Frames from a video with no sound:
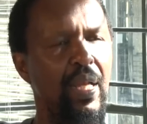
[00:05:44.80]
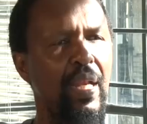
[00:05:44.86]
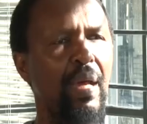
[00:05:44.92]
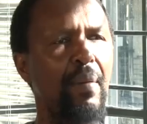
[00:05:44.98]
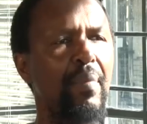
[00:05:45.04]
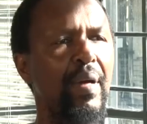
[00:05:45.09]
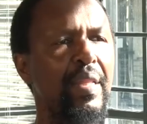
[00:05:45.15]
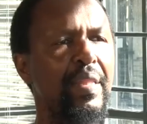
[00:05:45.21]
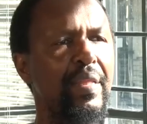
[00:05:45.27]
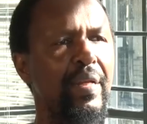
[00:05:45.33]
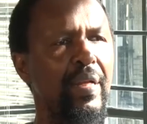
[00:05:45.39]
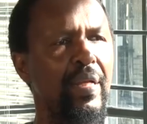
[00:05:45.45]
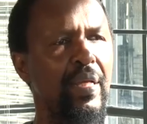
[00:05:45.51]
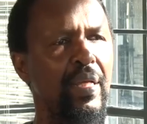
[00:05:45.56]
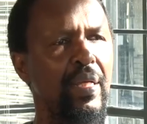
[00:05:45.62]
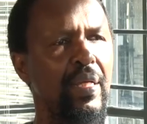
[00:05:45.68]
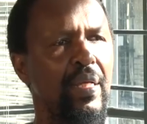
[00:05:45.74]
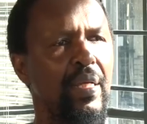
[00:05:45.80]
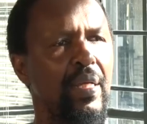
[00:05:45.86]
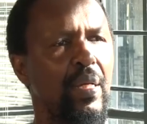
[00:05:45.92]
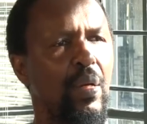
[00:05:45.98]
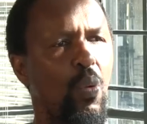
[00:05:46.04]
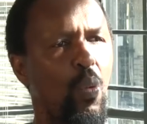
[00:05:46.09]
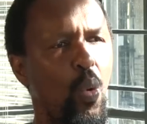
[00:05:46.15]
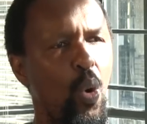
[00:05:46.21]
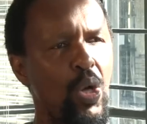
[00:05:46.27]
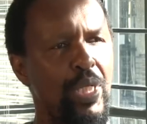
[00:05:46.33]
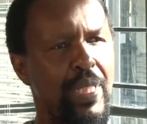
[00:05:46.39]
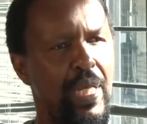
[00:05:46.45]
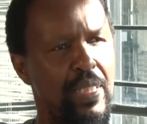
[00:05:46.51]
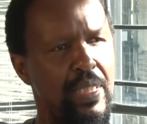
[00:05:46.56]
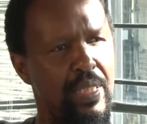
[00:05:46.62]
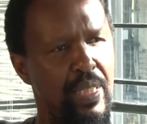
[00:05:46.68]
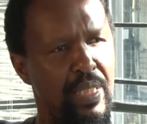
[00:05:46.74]
Number three,
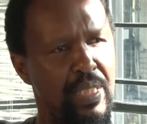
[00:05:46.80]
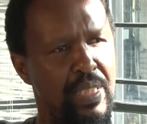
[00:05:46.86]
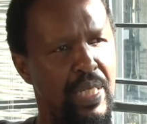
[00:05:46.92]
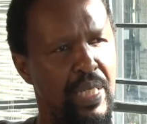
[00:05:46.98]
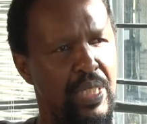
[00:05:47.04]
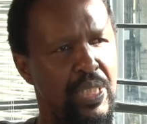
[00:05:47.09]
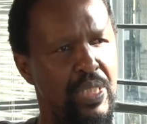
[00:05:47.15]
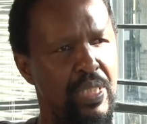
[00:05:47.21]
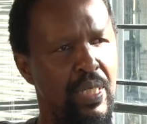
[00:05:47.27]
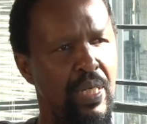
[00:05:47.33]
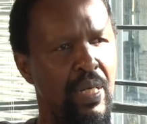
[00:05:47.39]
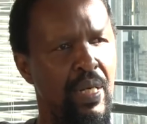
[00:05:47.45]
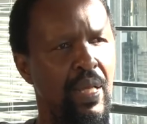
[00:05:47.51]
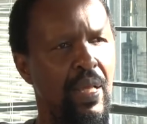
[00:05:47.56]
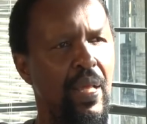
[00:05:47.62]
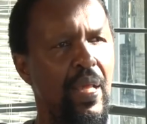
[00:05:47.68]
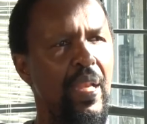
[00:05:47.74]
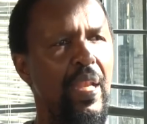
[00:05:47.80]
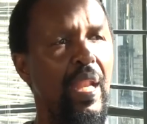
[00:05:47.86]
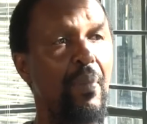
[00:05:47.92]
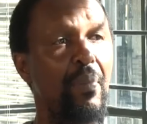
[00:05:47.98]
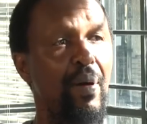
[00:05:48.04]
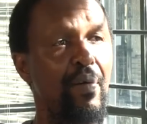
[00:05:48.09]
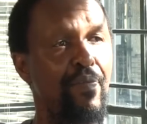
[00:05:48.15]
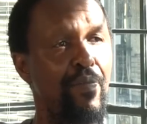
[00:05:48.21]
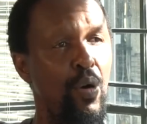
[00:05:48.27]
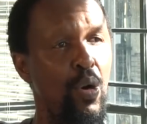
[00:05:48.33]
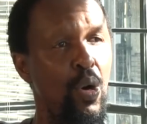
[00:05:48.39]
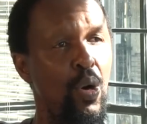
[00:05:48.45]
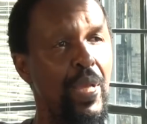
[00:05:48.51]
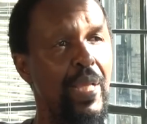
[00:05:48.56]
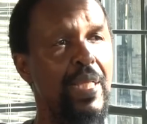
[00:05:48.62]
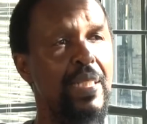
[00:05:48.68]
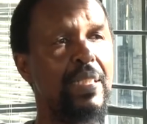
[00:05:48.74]
water and sanitation. Number
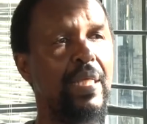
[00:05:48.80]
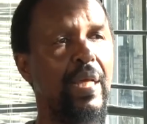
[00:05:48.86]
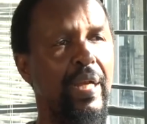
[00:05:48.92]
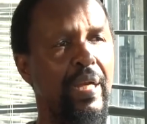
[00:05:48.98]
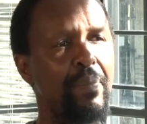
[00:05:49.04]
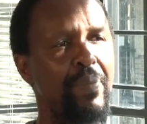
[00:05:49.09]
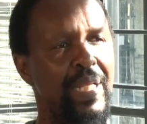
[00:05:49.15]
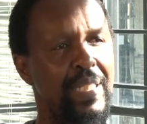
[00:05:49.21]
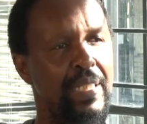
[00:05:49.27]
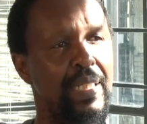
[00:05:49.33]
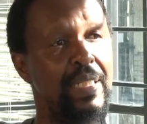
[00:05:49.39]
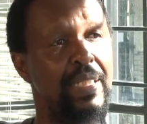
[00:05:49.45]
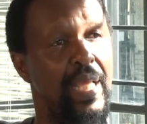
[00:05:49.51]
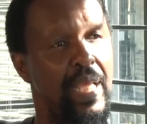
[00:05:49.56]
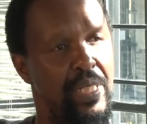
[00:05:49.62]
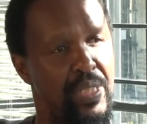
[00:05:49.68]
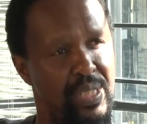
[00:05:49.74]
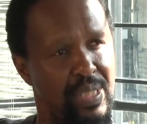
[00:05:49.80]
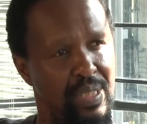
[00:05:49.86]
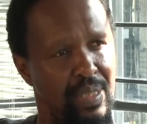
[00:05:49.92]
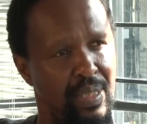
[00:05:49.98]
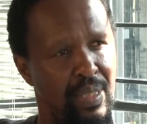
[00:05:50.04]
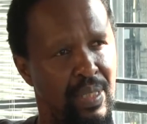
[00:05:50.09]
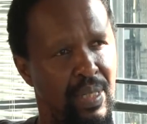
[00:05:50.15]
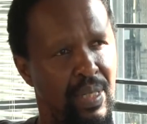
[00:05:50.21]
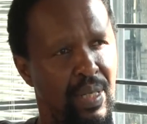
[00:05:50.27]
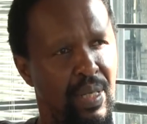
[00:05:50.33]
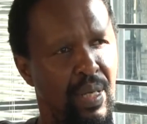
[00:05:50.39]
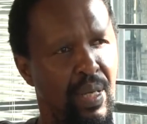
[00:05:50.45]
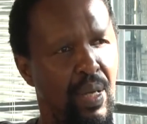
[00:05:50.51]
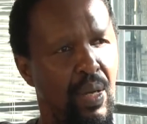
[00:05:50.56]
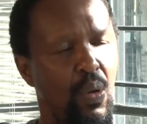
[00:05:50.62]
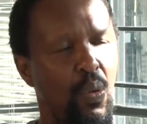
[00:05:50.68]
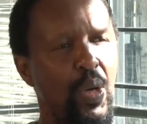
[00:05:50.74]
four is representation,
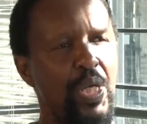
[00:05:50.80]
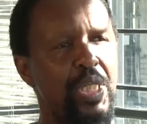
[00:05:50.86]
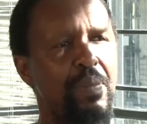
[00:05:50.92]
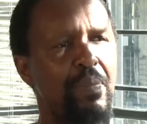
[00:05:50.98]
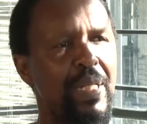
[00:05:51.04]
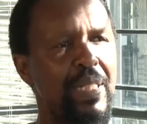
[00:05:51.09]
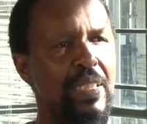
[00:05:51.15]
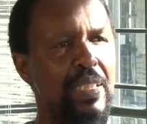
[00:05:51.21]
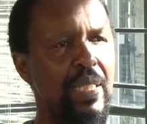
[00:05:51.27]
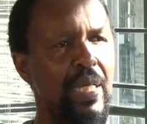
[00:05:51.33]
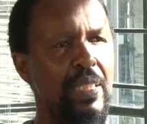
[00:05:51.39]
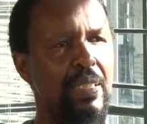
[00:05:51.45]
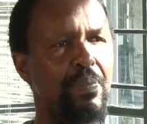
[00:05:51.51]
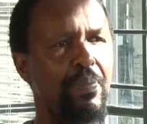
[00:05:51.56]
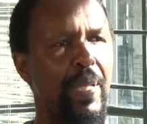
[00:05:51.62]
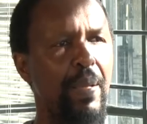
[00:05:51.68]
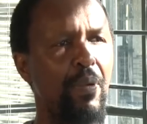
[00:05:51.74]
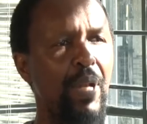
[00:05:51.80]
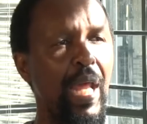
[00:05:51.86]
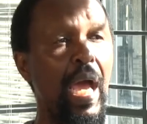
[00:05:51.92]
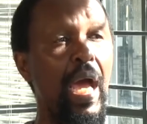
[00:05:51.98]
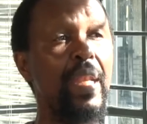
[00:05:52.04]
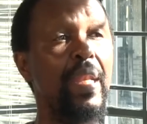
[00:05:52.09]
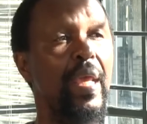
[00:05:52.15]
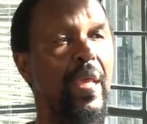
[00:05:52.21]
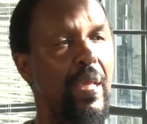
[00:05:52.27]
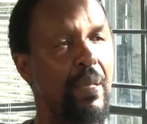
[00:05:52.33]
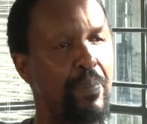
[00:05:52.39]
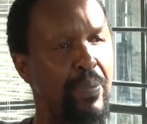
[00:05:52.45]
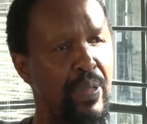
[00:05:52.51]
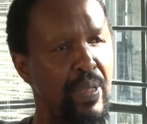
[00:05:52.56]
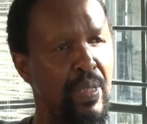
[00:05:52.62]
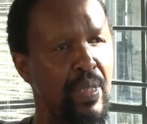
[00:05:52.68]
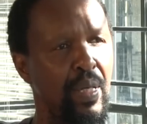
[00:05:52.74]
which means that people are
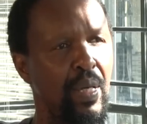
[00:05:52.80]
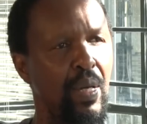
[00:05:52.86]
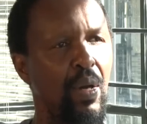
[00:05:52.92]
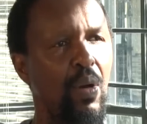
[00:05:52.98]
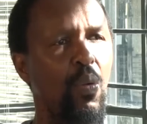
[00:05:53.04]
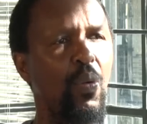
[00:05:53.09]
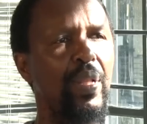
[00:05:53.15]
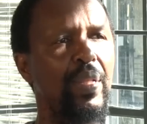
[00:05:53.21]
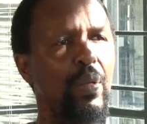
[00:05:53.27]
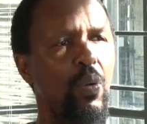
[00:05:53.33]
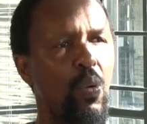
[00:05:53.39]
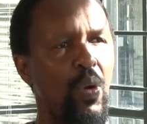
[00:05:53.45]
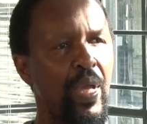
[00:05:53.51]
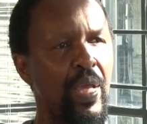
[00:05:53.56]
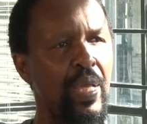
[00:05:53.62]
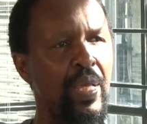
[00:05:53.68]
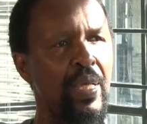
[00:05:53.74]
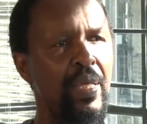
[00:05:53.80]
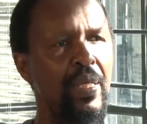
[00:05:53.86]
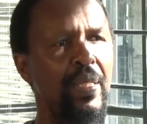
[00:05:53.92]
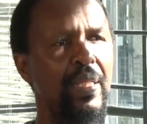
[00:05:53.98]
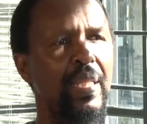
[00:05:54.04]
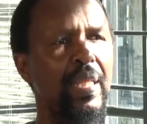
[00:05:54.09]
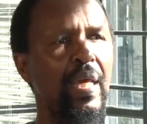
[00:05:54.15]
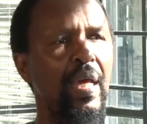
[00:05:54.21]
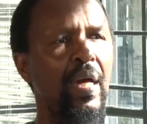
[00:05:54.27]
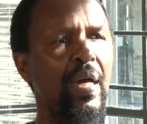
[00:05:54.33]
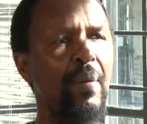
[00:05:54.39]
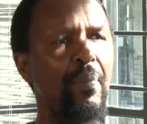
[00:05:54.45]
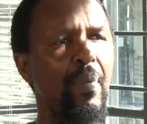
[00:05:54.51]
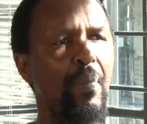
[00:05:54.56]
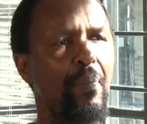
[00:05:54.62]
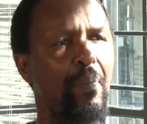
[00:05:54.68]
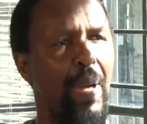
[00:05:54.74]
unhappy with the way their
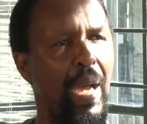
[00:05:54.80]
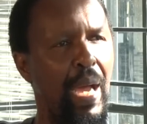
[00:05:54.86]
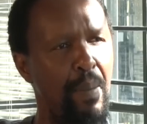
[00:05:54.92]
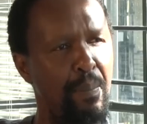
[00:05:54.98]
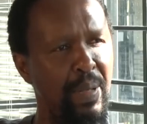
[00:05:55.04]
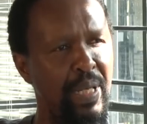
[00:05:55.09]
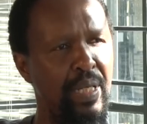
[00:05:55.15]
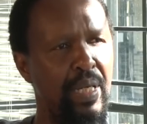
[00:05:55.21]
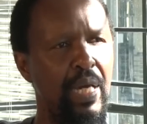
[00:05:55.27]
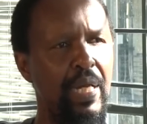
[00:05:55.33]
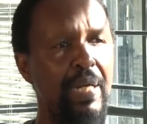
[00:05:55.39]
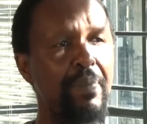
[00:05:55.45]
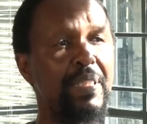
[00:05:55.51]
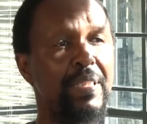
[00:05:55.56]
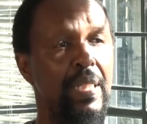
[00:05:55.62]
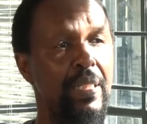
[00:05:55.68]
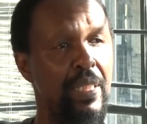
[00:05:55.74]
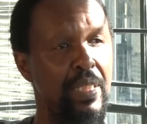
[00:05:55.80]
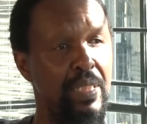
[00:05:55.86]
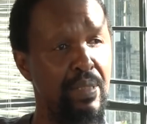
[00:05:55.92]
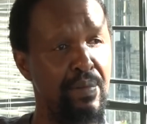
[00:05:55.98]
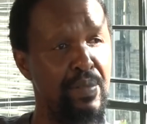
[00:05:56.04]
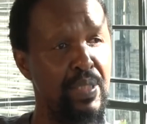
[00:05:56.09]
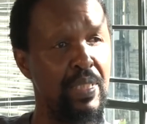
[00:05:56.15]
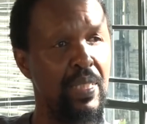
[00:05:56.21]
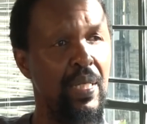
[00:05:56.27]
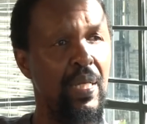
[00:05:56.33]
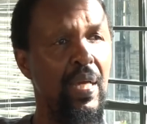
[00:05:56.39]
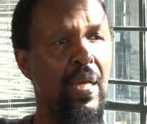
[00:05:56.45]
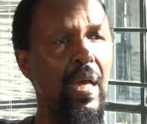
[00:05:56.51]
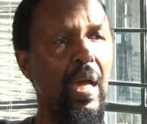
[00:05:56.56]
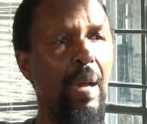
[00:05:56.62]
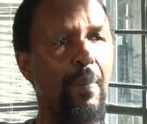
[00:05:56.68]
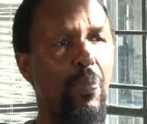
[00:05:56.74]
public representatives
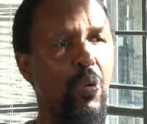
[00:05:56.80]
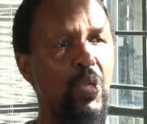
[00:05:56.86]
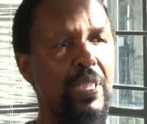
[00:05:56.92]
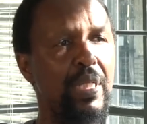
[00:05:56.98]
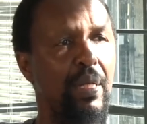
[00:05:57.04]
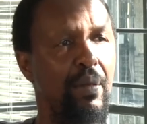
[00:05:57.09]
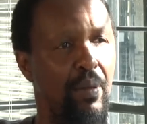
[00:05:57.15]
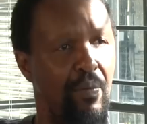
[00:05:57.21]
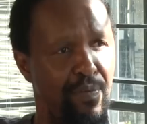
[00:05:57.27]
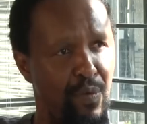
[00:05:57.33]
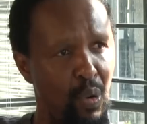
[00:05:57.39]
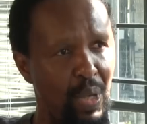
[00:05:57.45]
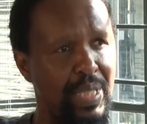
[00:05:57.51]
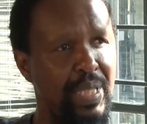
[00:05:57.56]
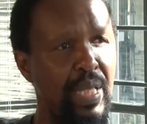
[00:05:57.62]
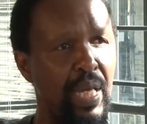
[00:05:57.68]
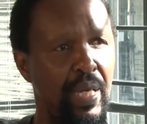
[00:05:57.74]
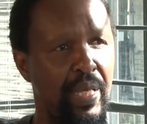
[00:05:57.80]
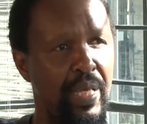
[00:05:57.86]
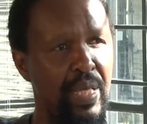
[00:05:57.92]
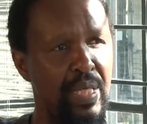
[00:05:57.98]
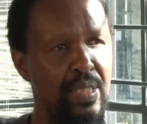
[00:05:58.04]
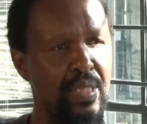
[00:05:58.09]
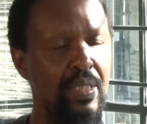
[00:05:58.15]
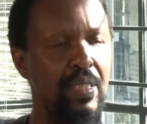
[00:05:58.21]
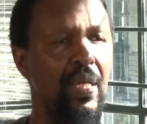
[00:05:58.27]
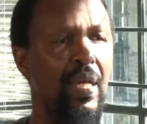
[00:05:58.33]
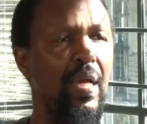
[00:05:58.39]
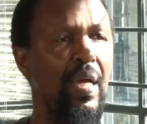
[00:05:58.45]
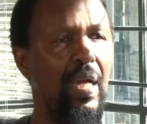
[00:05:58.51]
are putting forward their case.